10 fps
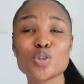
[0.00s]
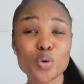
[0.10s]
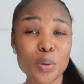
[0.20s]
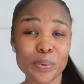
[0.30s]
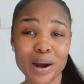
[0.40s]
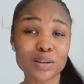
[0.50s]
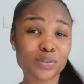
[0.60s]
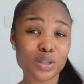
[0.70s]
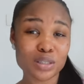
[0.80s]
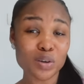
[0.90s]
you are proud
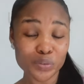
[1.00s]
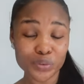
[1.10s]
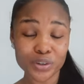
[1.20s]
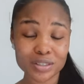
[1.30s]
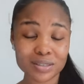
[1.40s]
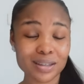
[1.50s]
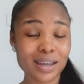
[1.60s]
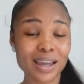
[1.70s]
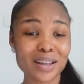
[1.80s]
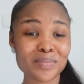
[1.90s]
of yourself first,
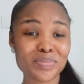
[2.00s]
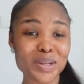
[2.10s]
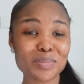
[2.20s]
okay?